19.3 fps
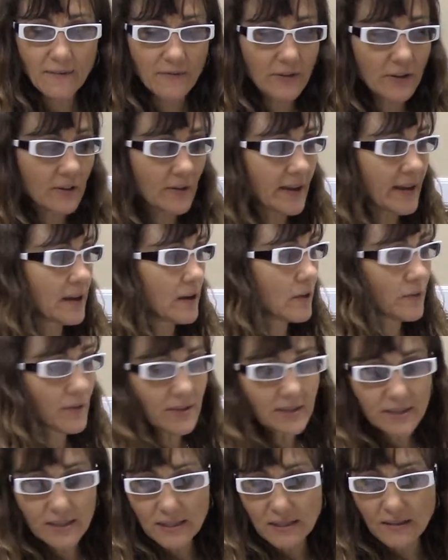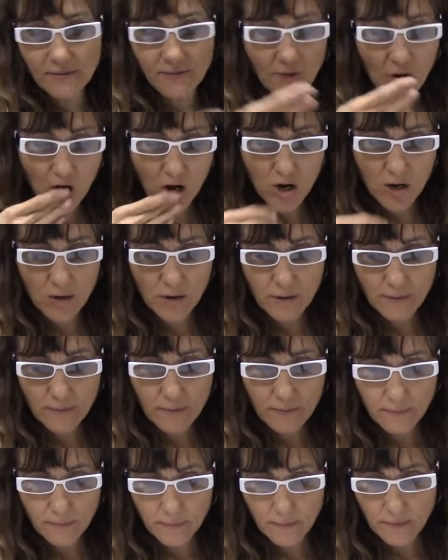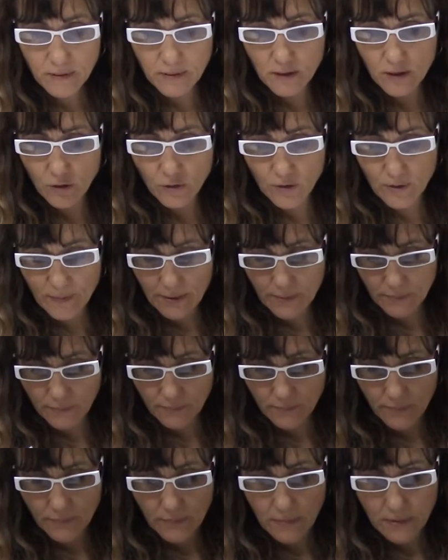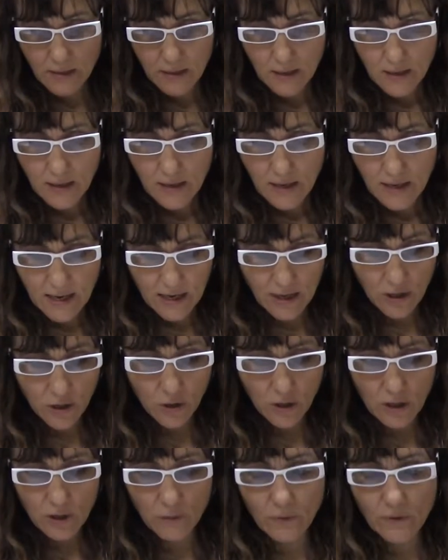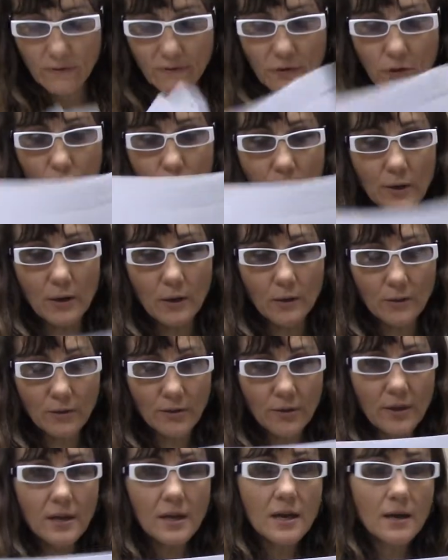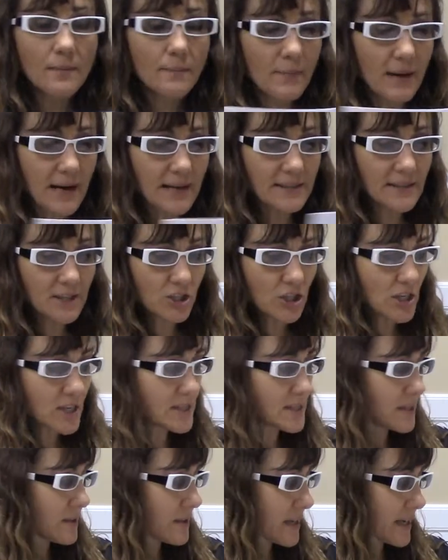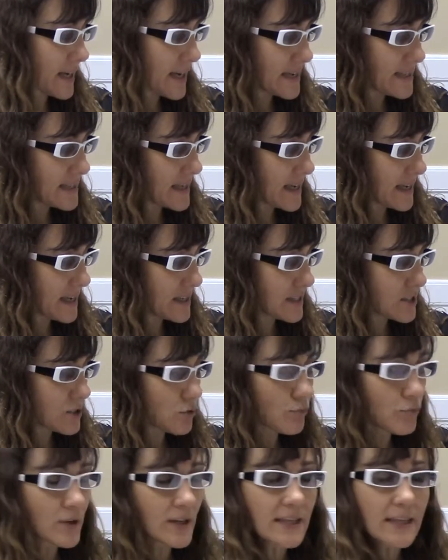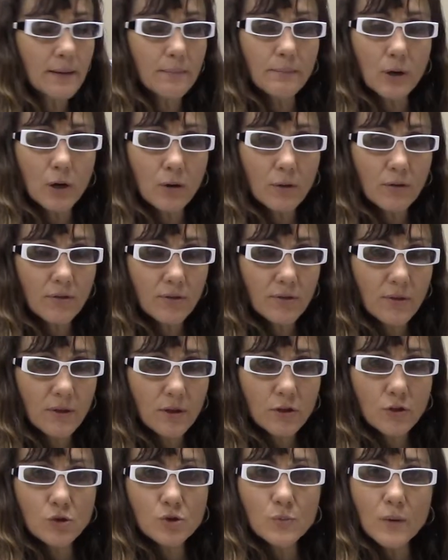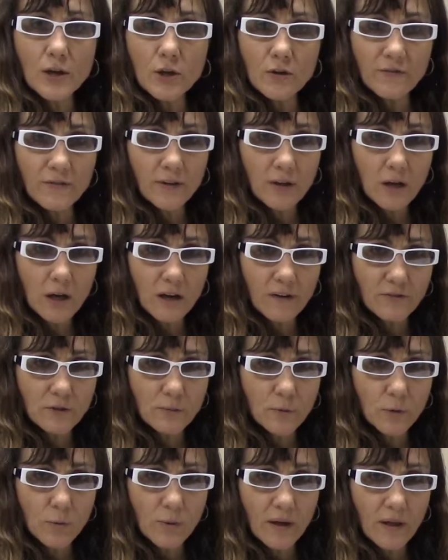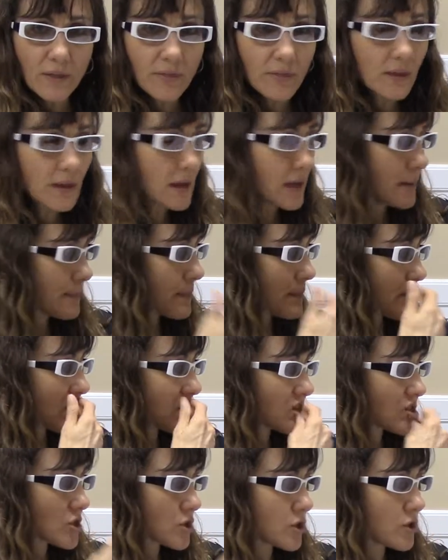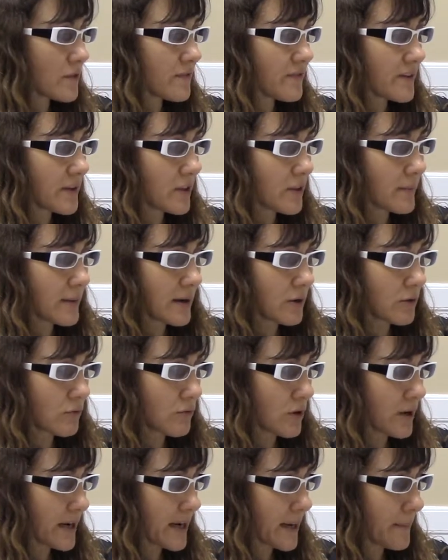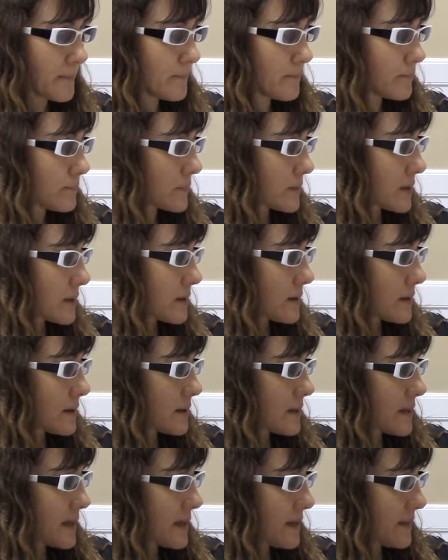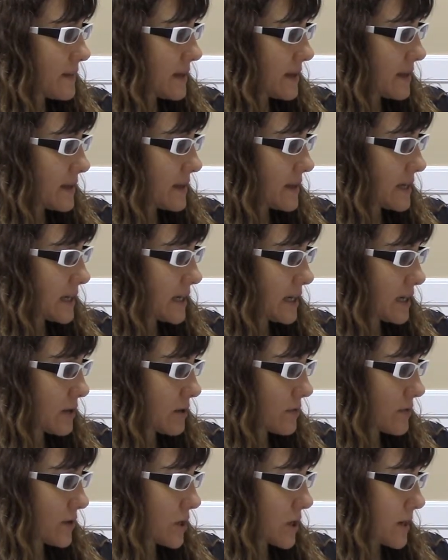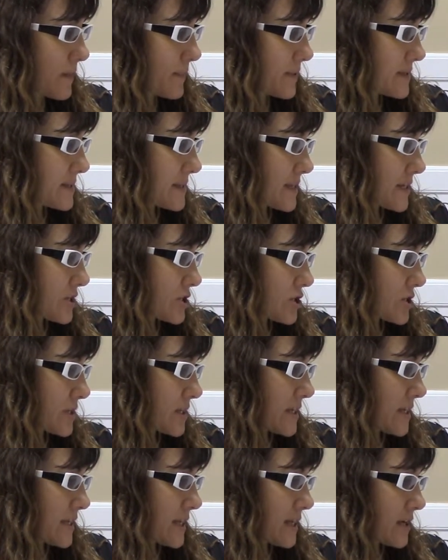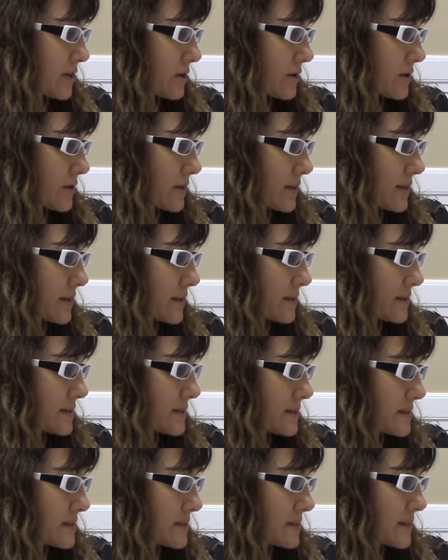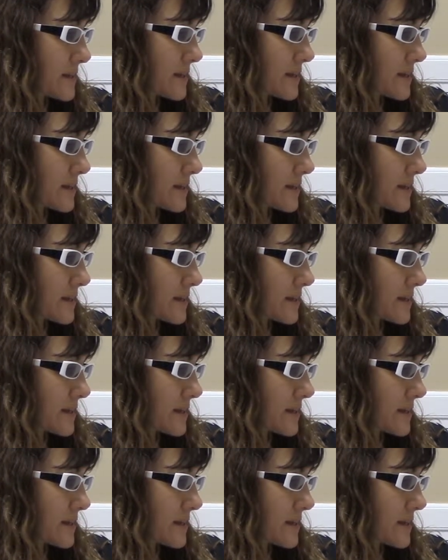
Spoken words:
filled out. This is the FAR agreement, and you can review both. My suggestion, like I said, is to read them both. Use what you feel comfortable with, but make sure you fill them out right. And then here, the compensation here is